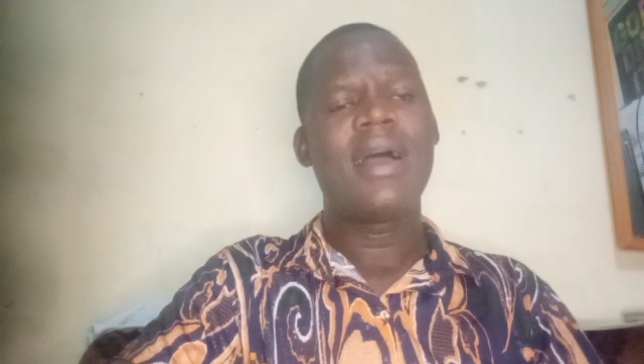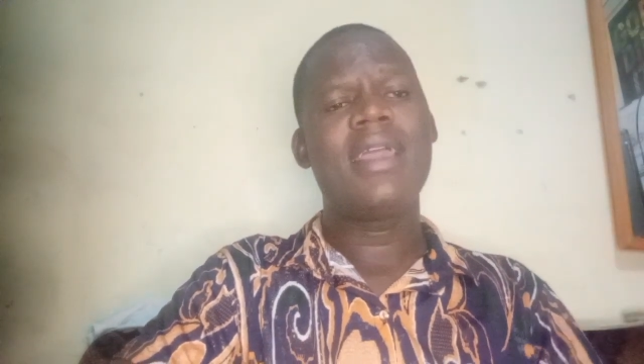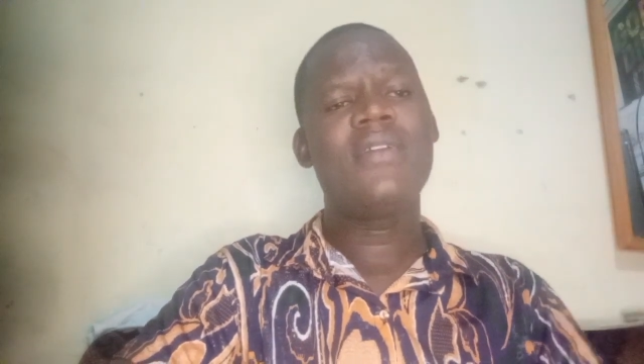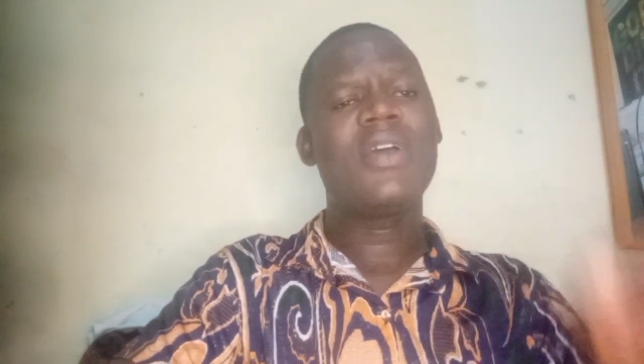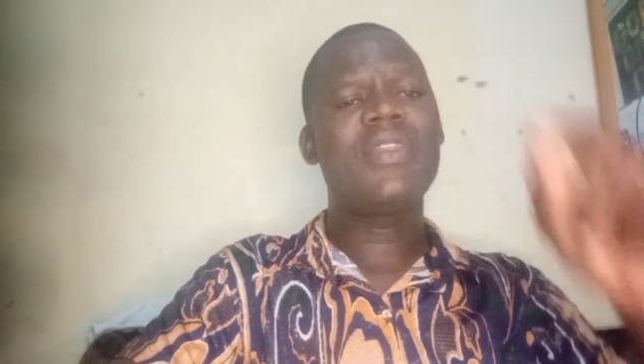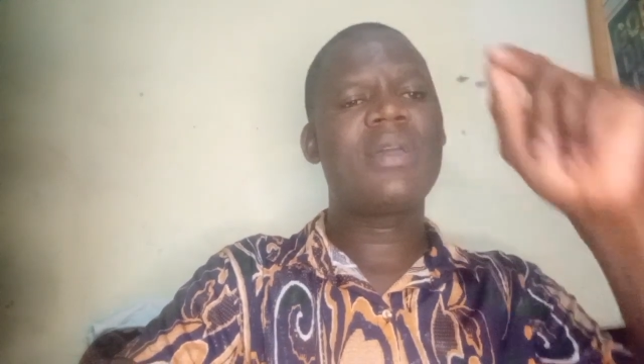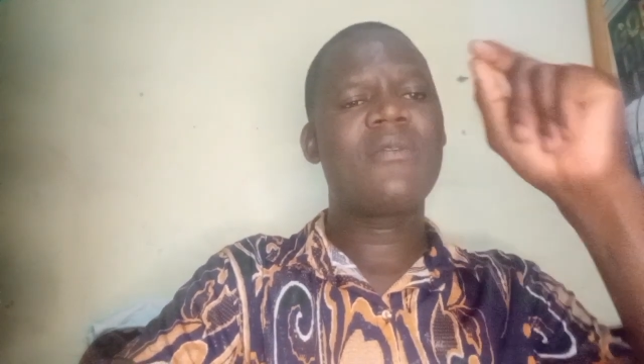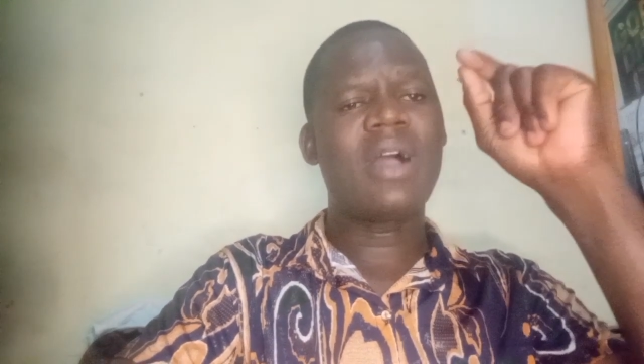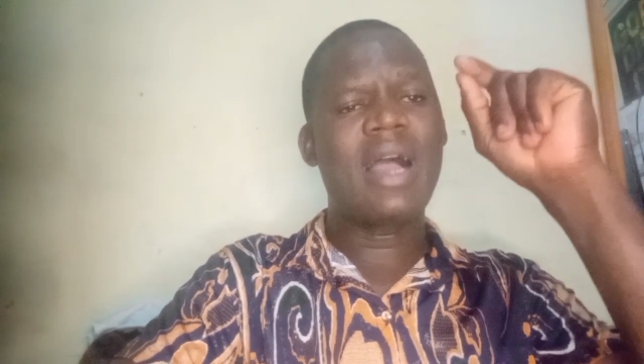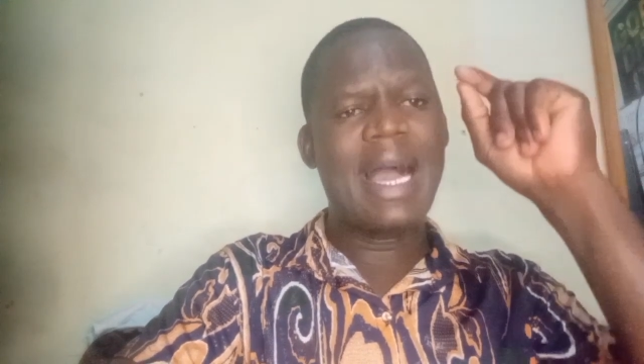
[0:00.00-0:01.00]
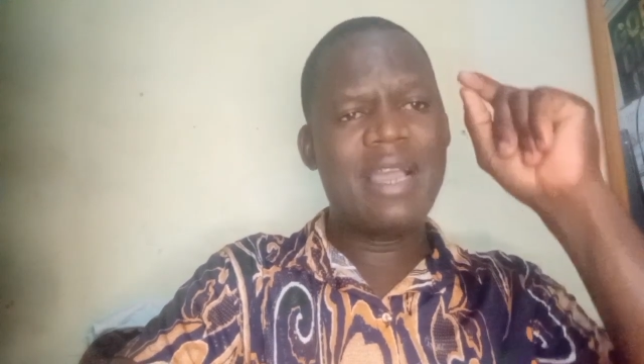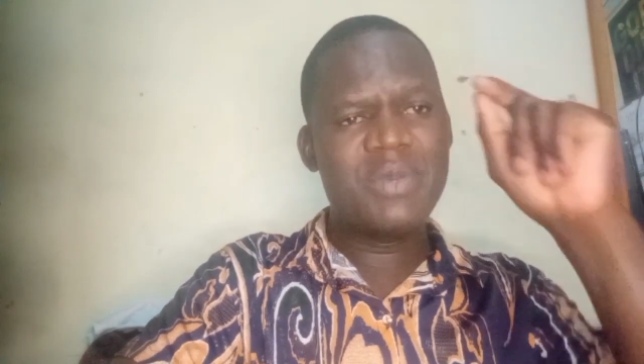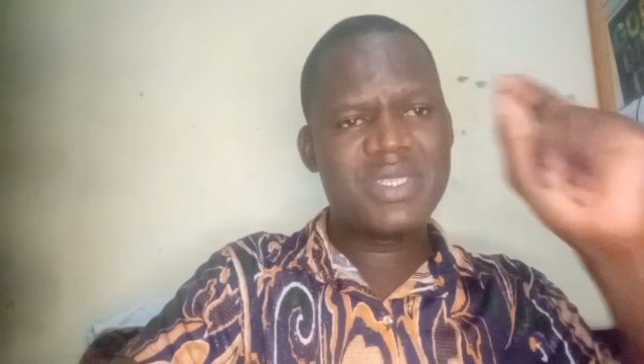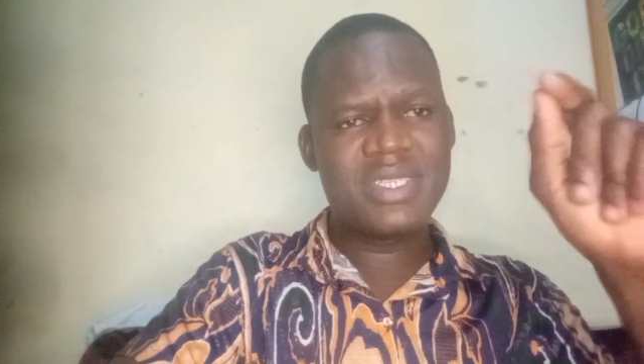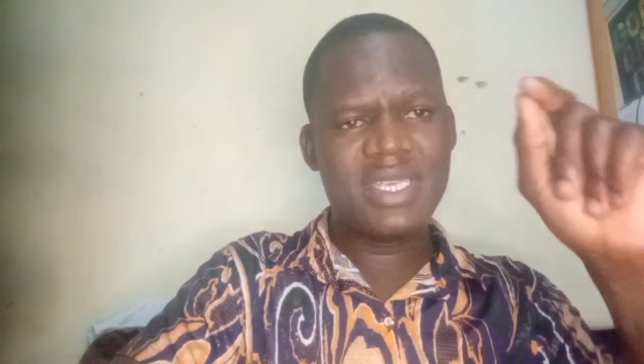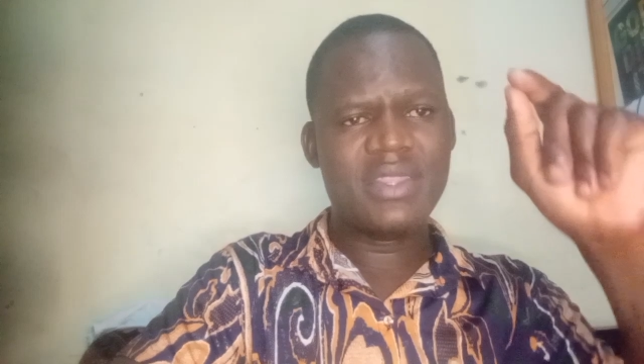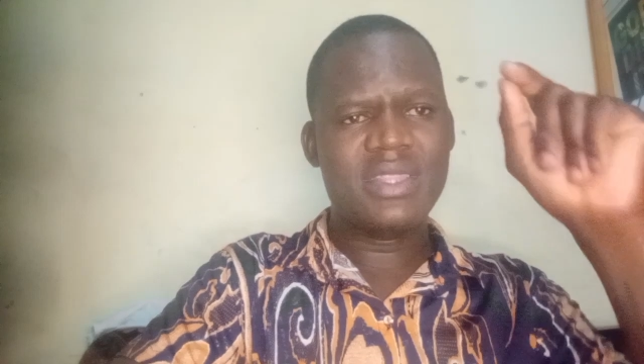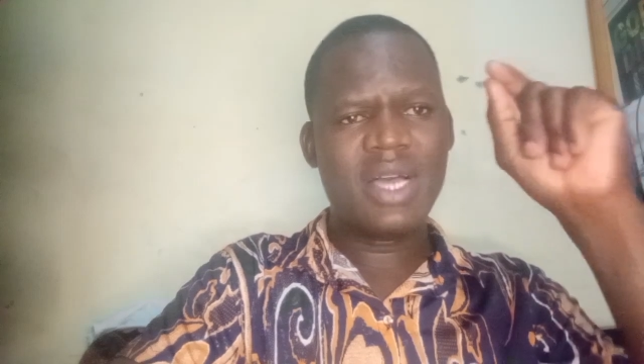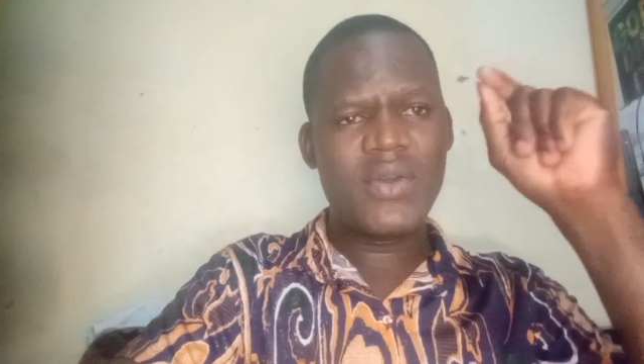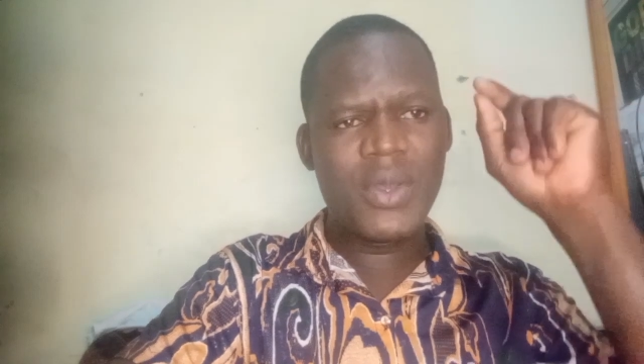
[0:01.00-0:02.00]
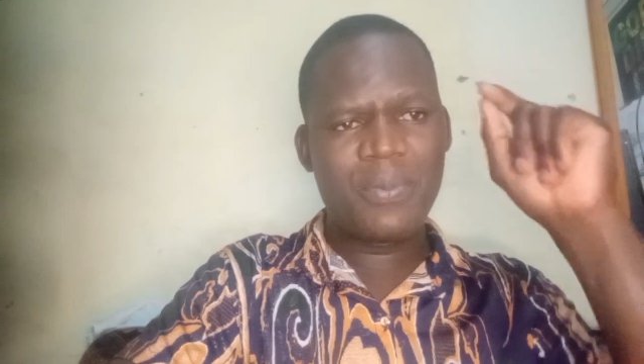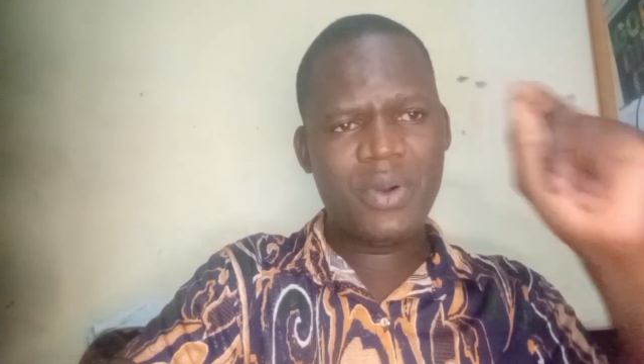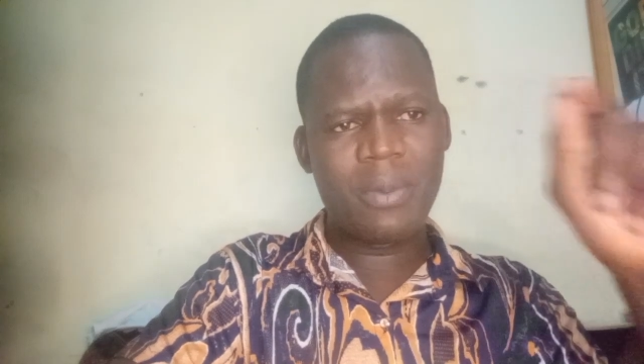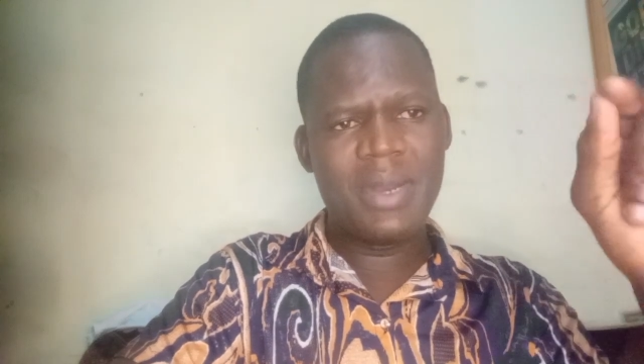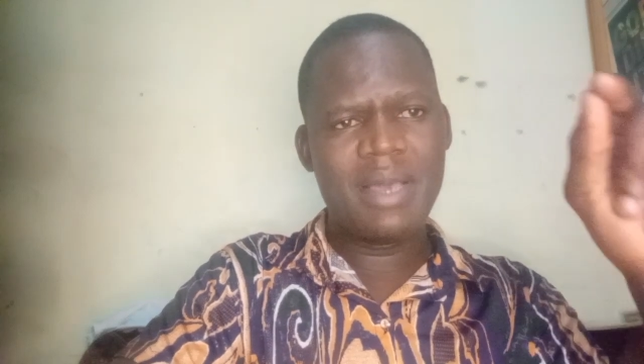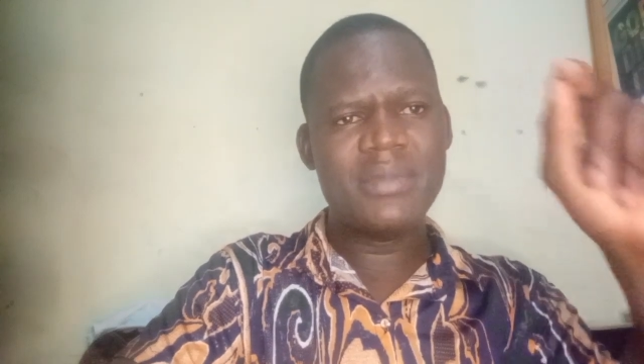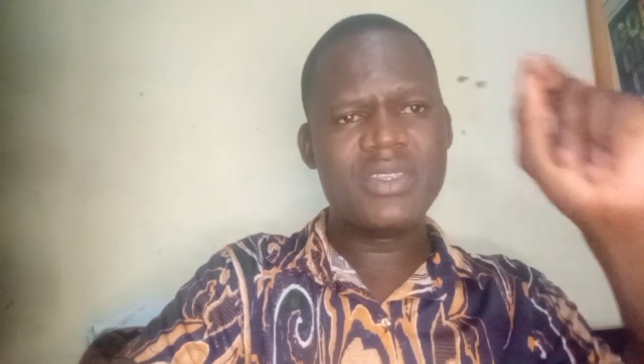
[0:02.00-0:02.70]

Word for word: even the IBC, now the problem